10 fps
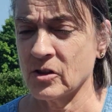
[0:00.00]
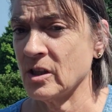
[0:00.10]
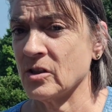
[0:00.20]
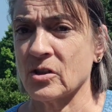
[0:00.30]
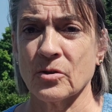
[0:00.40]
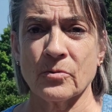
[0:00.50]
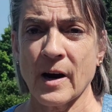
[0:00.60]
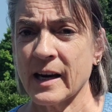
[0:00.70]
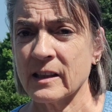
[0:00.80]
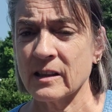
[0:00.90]
She's
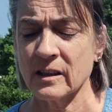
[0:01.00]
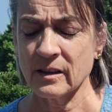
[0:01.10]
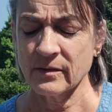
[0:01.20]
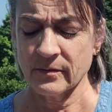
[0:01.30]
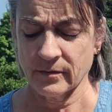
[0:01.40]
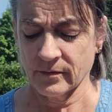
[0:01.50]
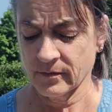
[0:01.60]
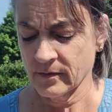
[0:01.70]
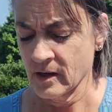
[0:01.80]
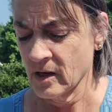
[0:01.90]
direct.
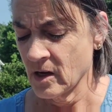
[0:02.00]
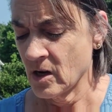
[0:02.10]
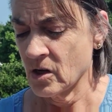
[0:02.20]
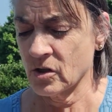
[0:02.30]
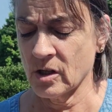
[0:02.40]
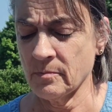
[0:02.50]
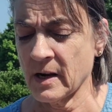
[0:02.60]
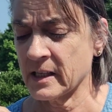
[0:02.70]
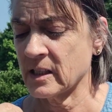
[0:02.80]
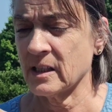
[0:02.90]
She
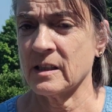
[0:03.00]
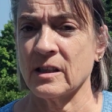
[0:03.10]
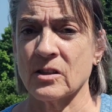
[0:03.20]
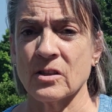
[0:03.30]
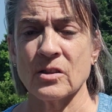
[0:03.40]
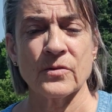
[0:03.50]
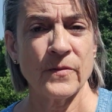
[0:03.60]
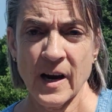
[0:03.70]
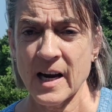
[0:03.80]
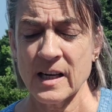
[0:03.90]
makes decisions
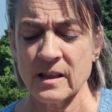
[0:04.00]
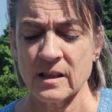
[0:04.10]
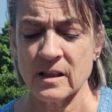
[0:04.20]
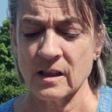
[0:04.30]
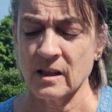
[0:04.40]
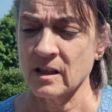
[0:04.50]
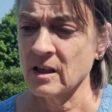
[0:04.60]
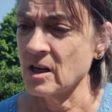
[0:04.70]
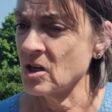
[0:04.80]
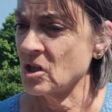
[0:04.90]
fast.
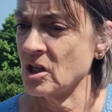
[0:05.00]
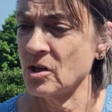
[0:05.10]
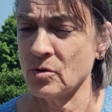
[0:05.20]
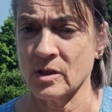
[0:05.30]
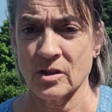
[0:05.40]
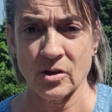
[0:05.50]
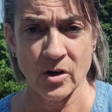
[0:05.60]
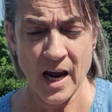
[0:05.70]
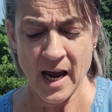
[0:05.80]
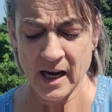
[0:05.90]
She uses
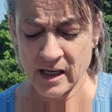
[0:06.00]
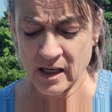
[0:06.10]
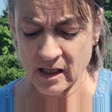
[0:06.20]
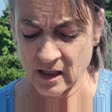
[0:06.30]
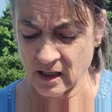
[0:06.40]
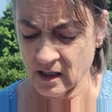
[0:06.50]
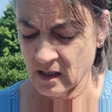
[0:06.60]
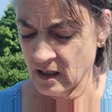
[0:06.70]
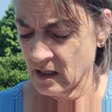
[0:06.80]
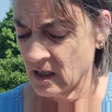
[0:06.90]
her head.
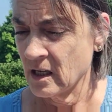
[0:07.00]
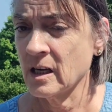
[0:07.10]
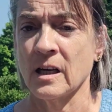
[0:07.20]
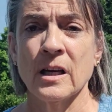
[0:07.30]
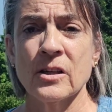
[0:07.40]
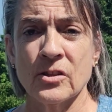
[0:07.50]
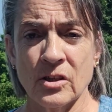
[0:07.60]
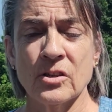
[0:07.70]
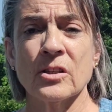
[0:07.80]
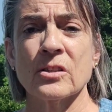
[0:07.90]

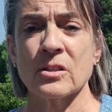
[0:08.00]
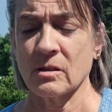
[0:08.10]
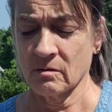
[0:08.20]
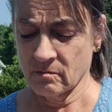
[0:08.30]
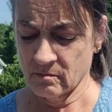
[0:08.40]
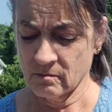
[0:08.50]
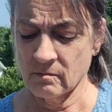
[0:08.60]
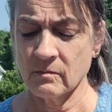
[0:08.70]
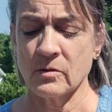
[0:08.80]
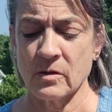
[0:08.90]
She just
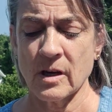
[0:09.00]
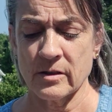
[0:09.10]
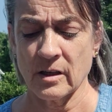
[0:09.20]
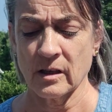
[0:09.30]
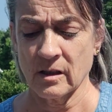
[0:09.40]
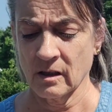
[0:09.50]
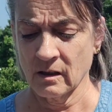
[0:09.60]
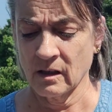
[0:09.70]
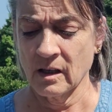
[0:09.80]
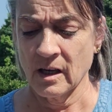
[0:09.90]
does it.
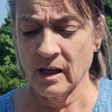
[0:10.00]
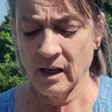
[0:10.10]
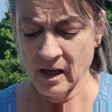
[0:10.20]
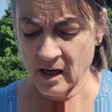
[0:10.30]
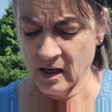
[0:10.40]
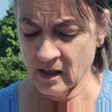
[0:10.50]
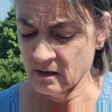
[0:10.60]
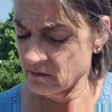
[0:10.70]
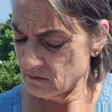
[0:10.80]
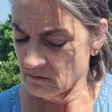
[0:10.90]
And